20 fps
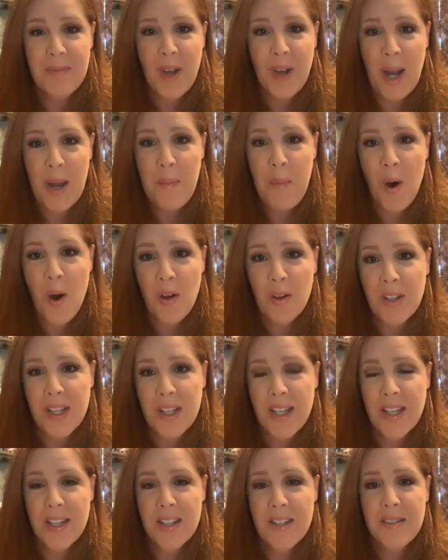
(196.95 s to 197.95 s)
I'm all
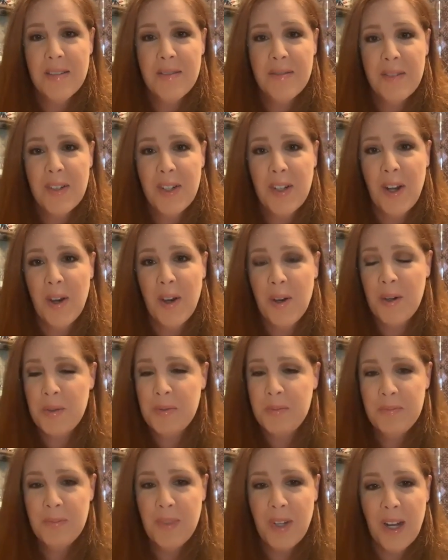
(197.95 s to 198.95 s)
in,
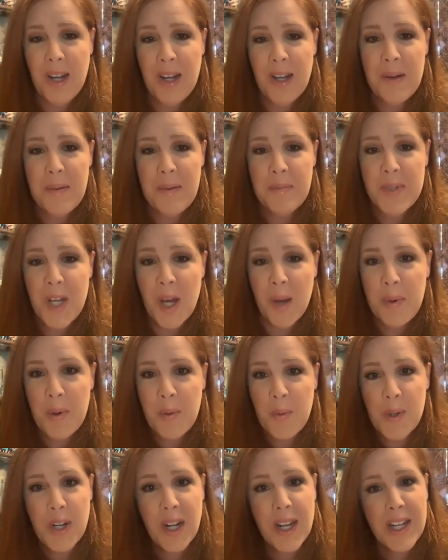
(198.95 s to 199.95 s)
tell me
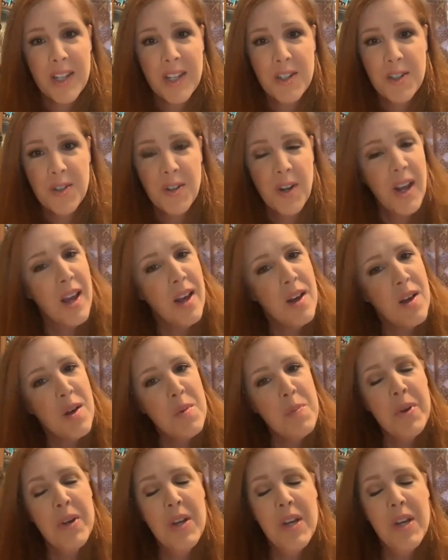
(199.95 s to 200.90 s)
what I can do to help.